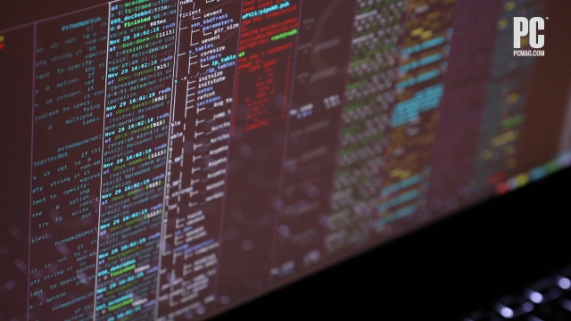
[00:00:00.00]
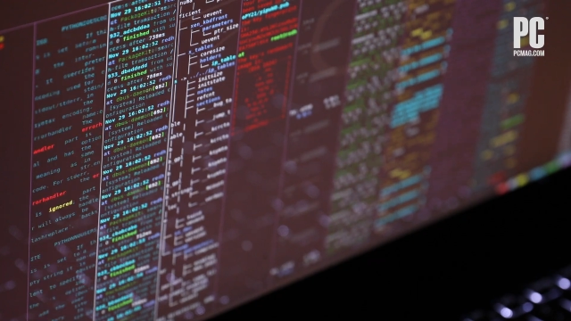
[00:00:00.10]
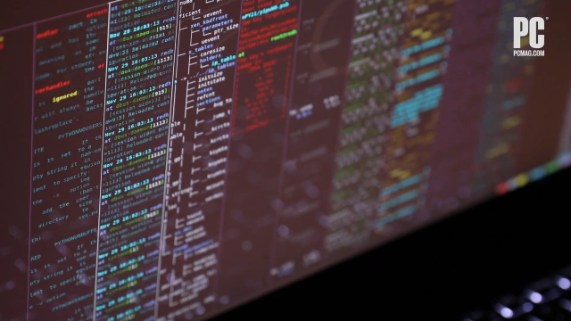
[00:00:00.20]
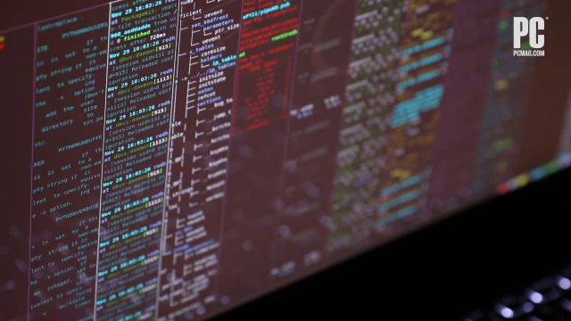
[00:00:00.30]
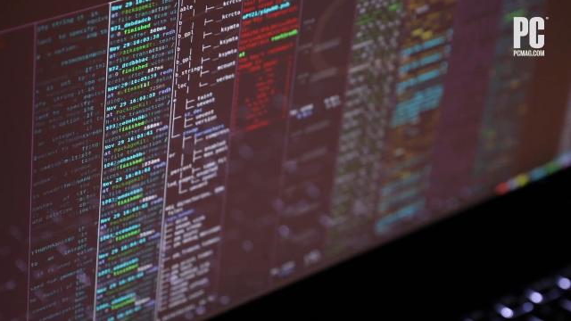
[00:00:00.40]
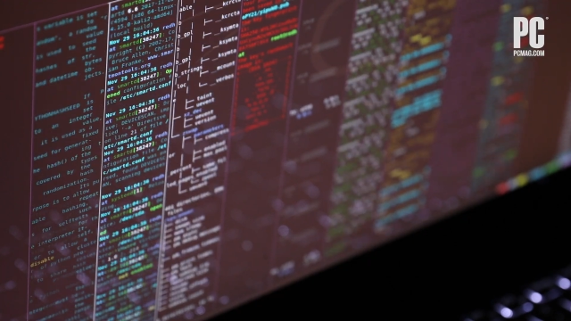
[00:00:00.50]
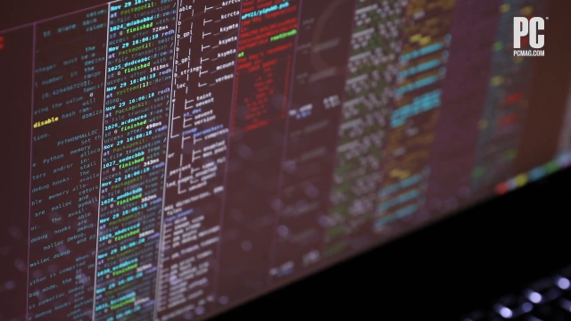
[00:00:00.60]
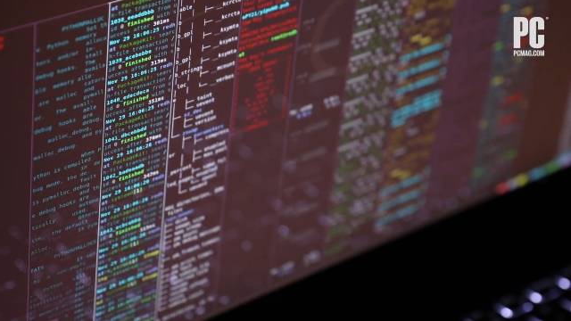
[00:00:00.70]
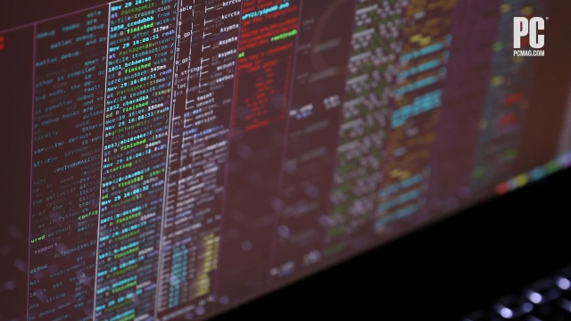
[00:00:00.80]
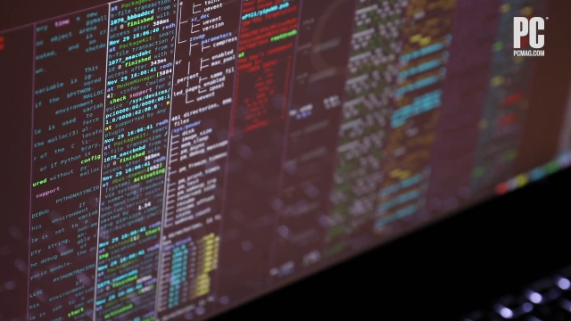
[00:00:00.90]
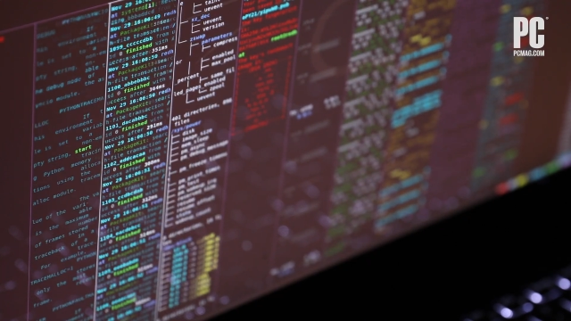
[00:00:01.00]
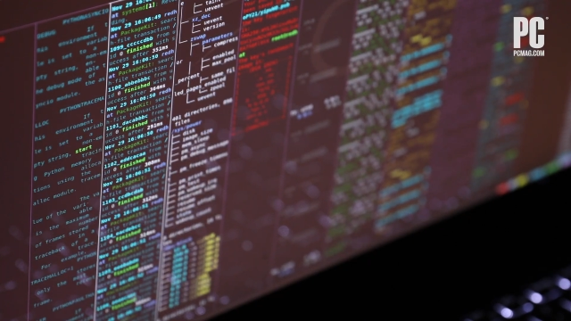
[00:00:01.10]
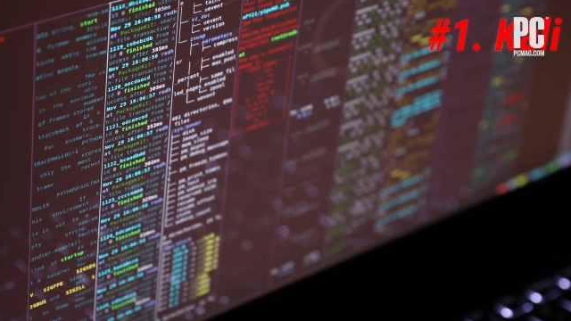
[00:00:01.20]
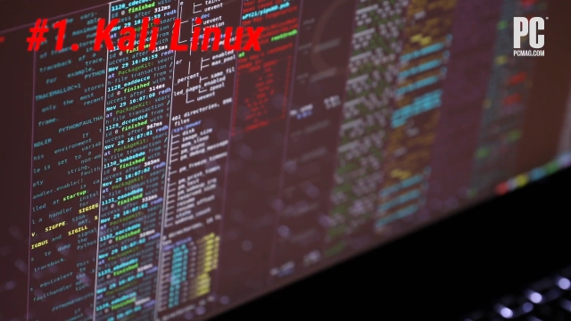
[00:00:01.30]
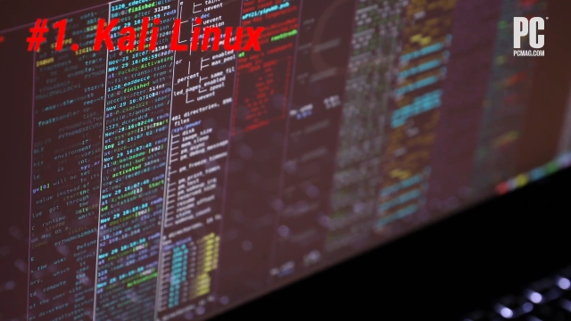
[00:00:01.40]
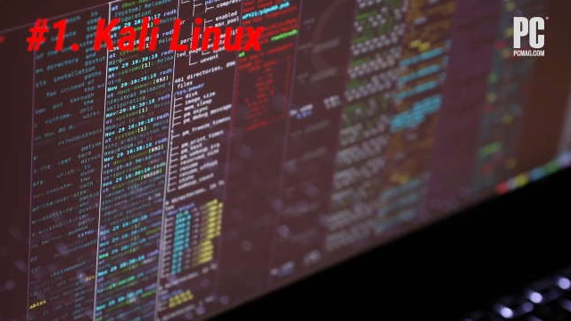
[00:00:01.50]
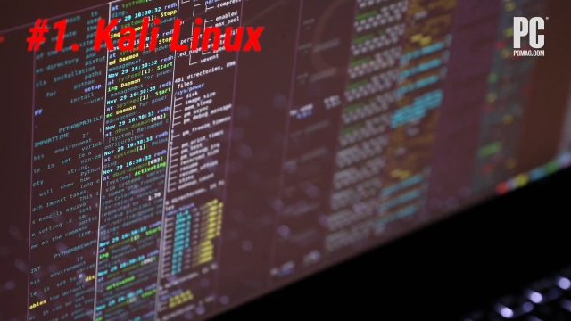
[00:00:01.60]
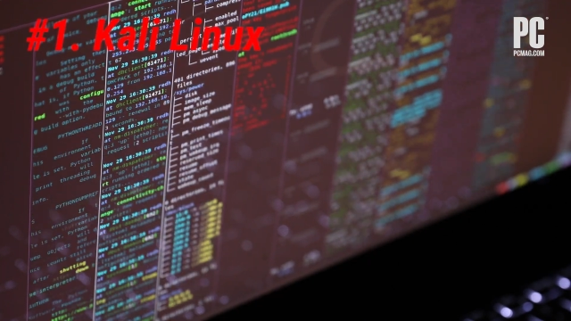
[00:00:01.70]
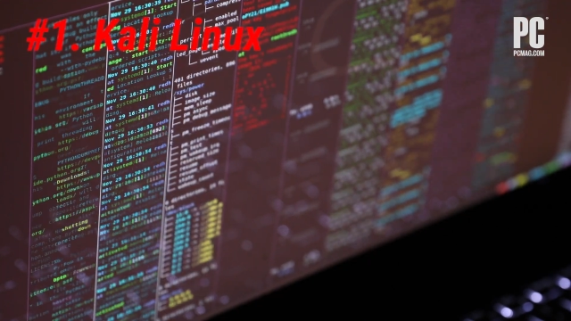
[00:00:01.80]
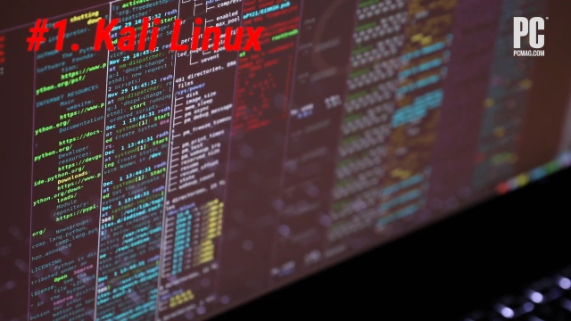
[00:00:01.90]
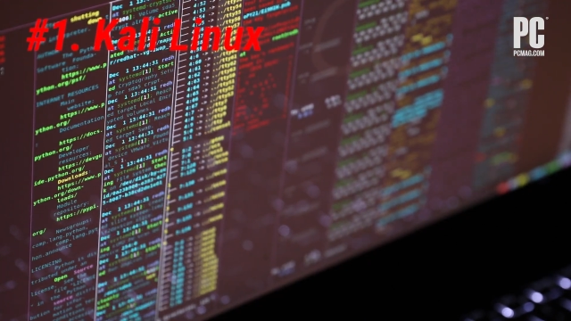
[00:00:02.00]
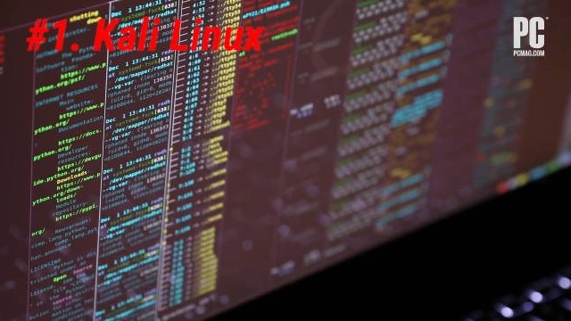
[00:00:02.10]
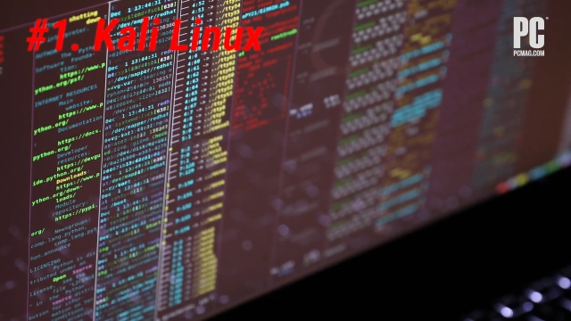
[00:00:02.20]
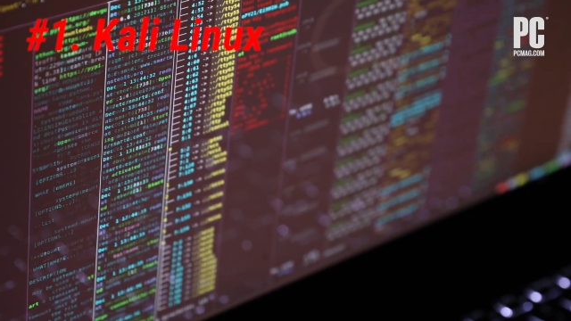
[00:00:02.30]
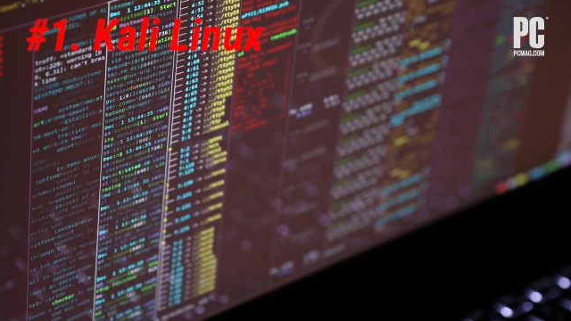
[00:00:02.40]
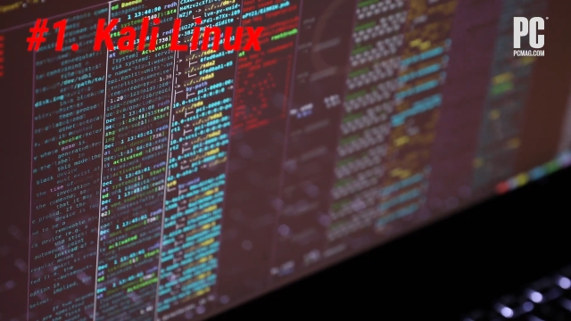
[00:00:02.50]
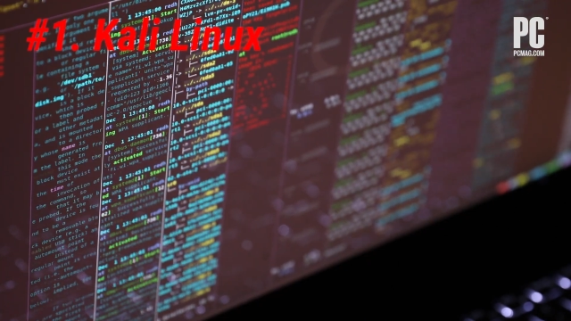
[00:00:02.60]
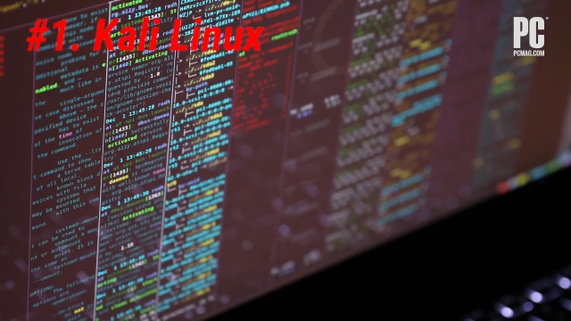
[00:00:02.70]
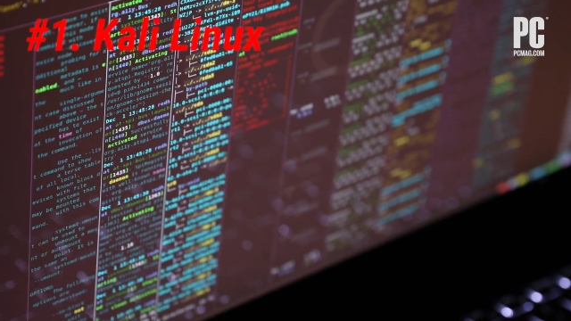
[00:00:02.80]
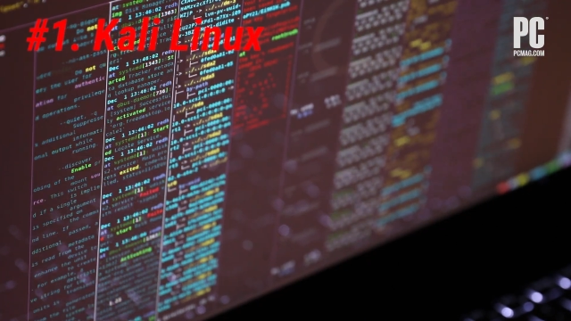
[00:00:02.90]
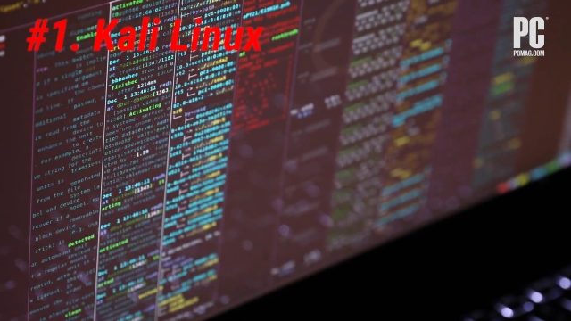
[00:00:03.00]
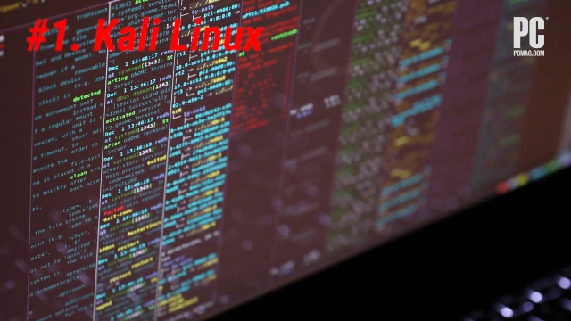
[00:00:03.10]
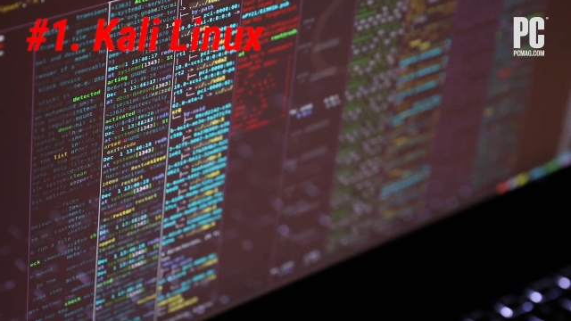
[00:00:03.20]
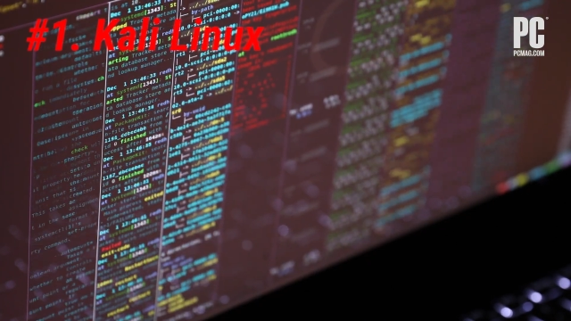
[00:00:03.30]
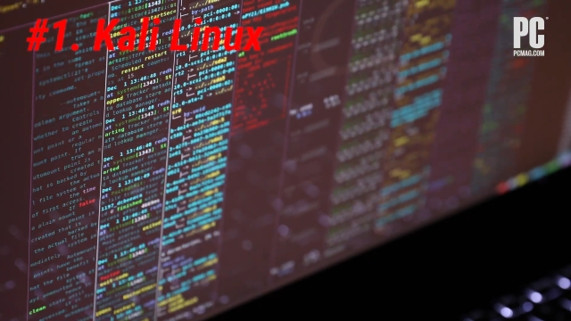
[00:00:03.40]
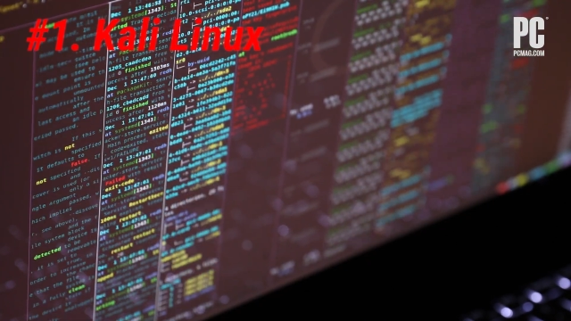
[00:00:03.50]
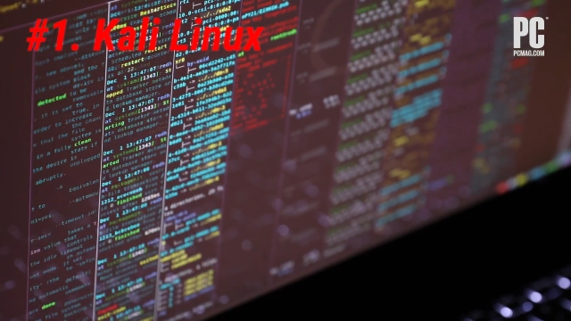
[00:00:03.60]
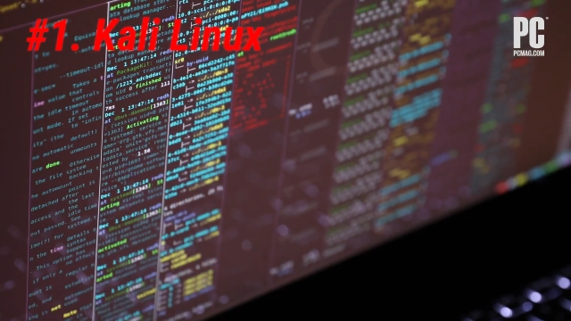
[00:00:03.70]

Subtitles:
(no speaker visible)